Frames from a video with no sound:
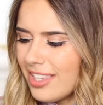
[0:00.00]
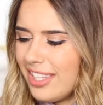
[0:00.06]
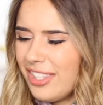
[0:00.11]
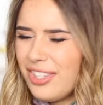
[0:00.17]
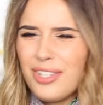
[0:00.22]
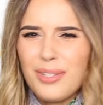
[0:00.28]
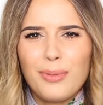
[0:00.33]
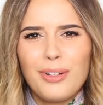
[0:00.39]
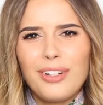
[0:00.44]

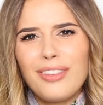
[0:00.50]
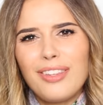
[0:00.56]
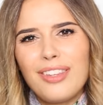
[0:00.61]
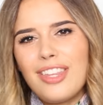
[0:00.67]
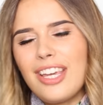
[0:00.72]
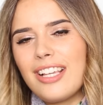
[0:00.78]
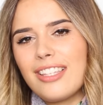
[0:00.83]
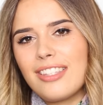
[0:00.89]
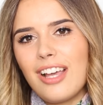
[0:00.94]
that's just one of the
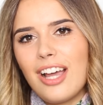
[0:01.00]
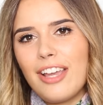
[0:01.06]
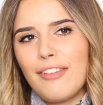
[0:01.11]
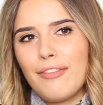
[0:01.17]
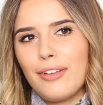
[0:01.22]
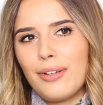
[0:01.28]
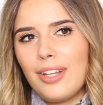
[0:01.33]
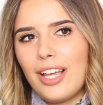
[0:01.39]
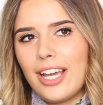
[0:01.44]
things that
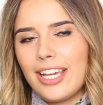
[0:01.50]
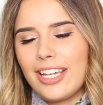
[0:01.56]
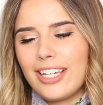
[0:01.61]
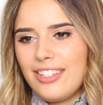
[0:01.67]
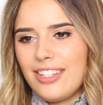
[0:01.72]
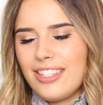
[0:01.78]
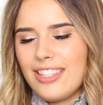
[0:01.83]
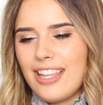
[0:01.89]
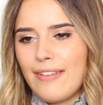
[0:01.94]
I feel
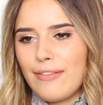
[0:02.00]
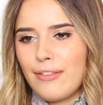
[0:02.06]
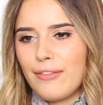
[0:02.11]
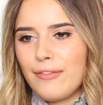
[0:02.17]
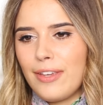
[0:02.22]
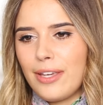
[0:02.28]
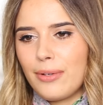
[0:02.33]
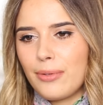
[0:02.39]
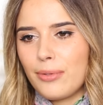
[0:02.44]
like just never
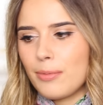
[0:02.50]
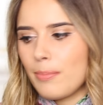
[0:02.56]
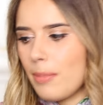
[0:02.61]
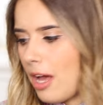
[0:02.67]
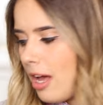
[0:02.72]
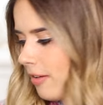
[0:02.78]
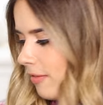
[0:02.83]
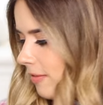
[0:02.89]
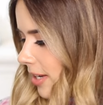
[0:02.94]
feels
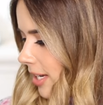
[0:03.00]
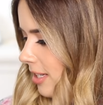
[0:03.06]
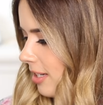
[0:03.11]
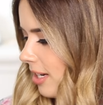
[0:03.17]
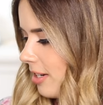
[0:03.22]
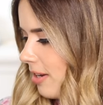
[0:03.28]
perfect.